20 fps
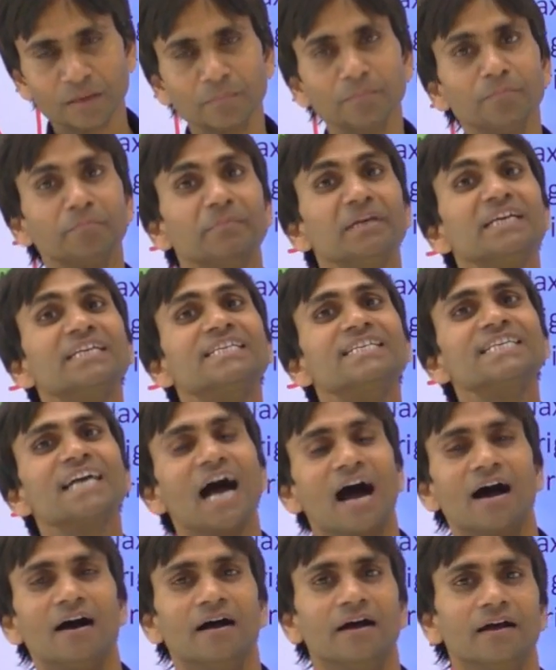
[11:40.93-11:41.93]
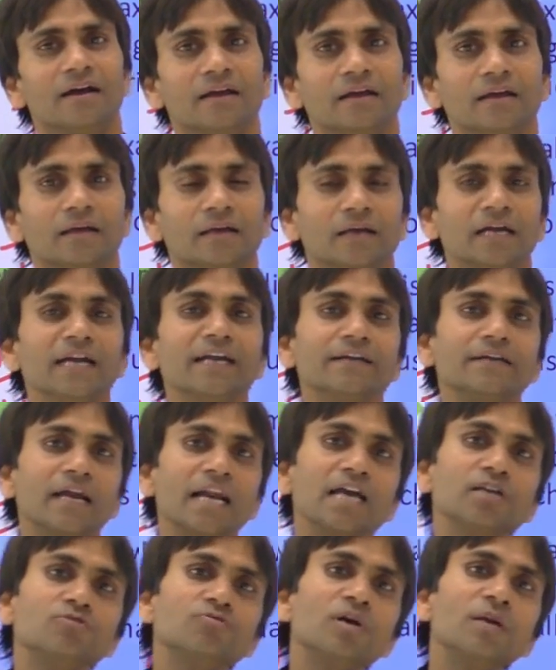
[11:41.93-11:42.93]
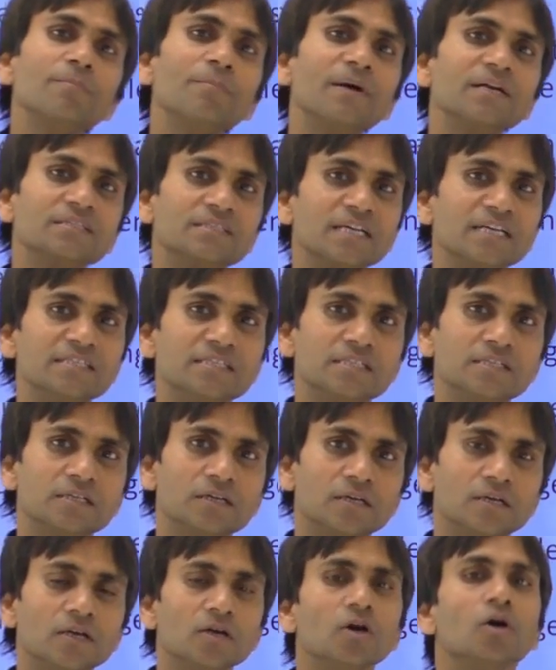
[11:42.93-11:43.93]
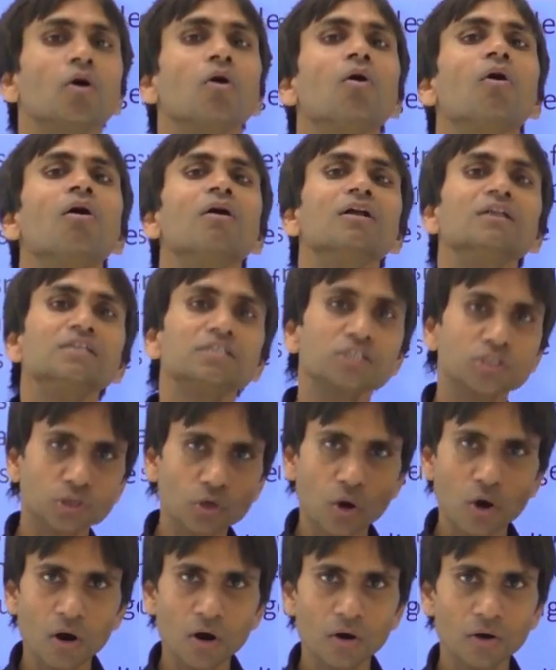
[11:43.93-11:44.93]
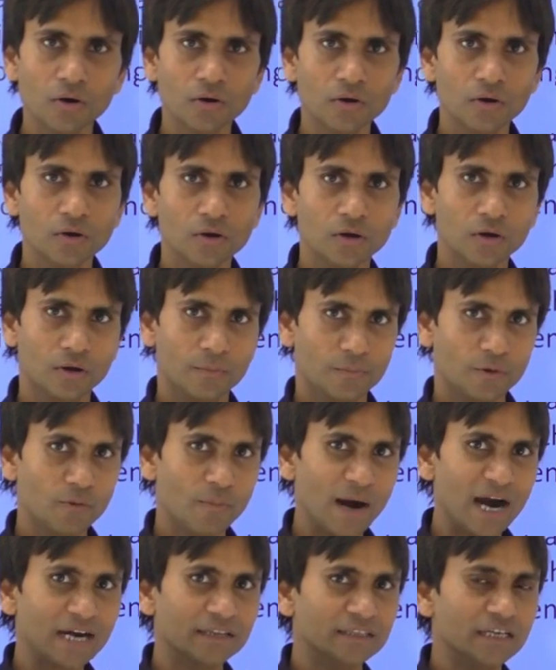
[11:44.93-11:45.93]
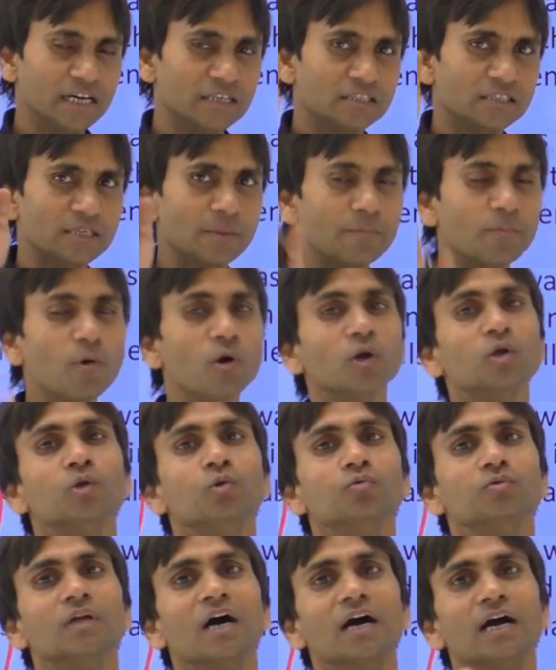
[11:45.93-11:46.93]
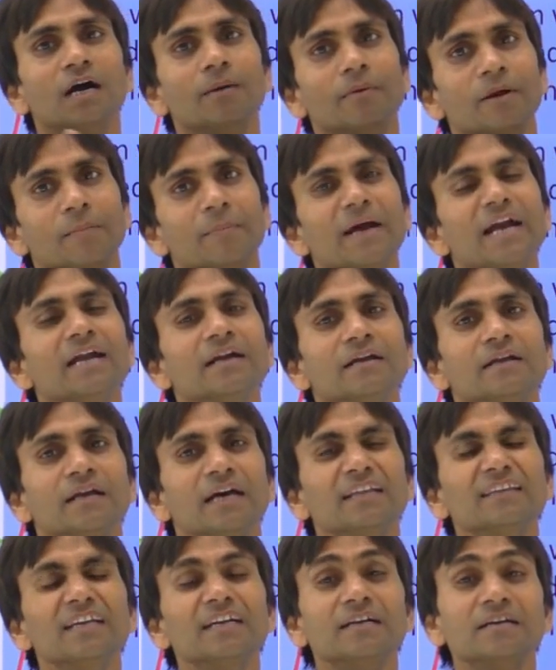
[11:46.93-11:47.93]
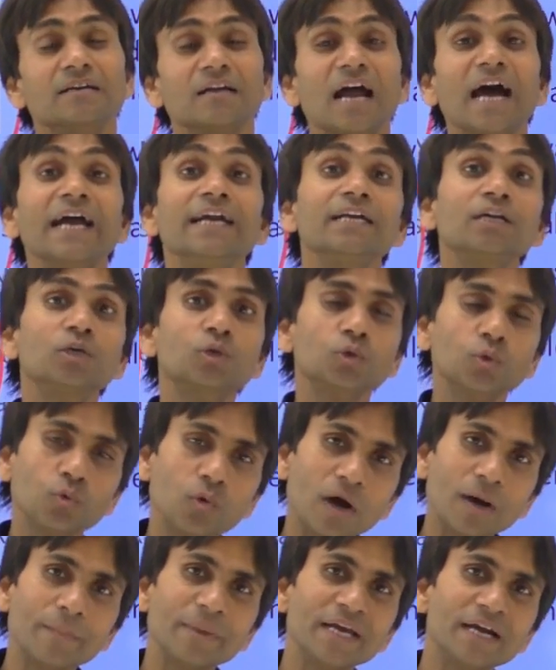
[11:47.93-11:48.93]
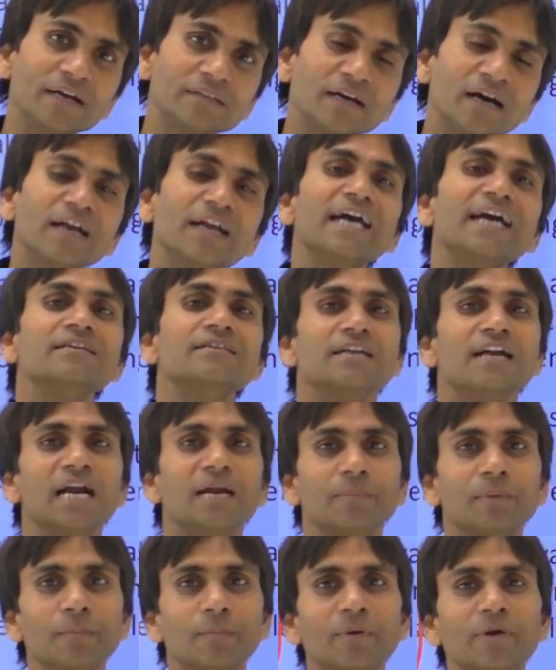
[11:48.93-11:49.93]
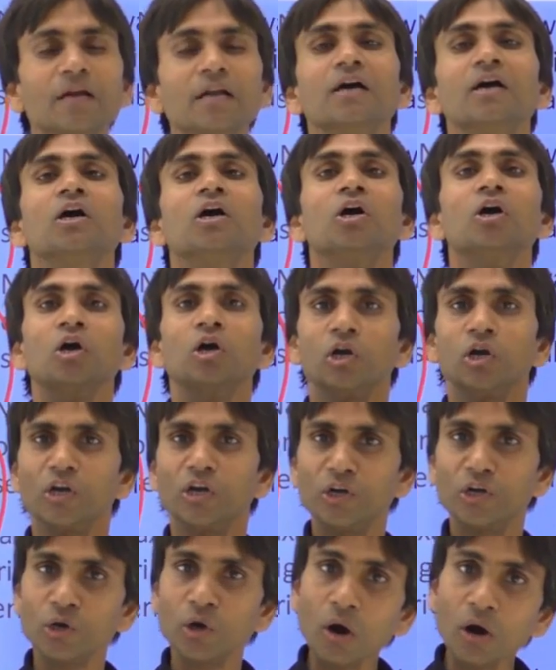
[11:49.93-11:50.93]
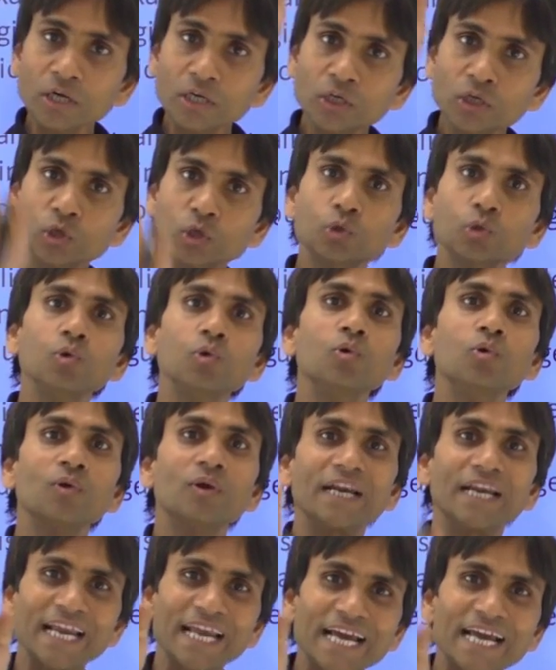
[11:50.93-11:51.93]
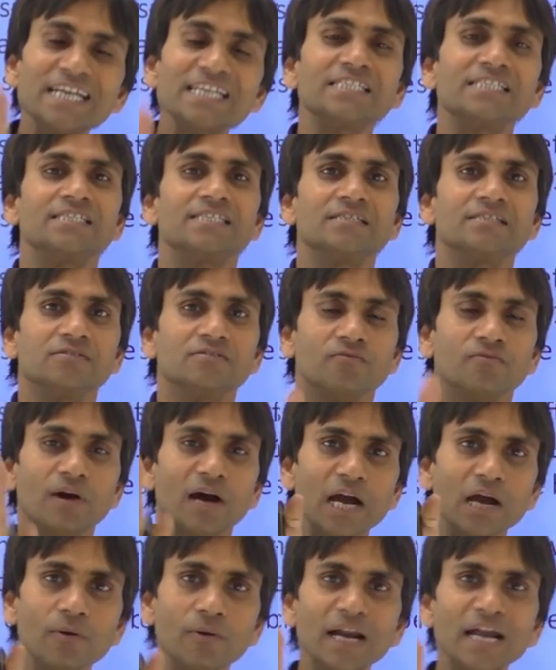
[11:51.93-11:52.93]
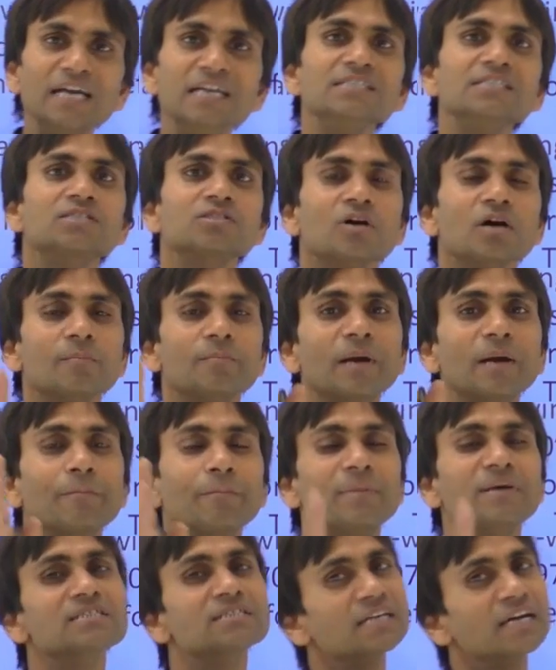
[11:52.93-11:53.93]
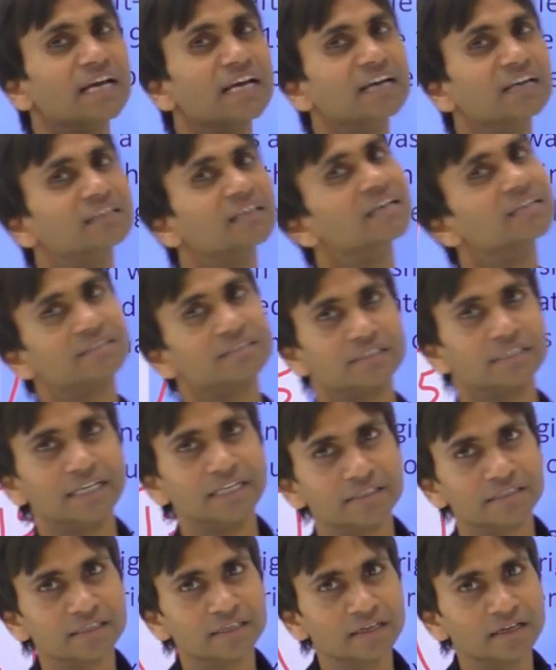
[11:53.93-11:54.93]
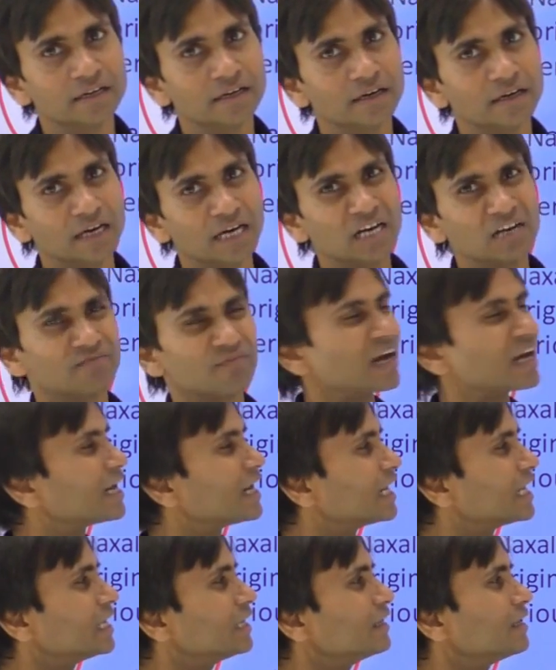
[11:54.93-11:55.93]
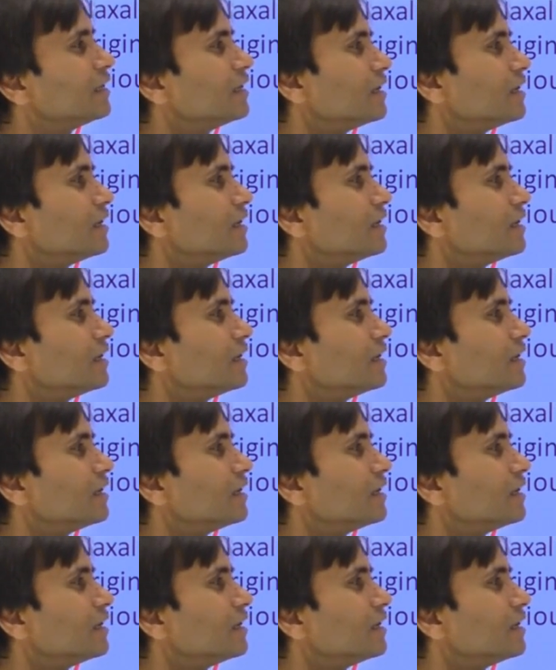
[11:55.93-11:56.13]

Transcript: Media, intellectual persons also provide their support to the government, and they try to aware the Naxalite people not to raise violence or weapons against the state. And finally,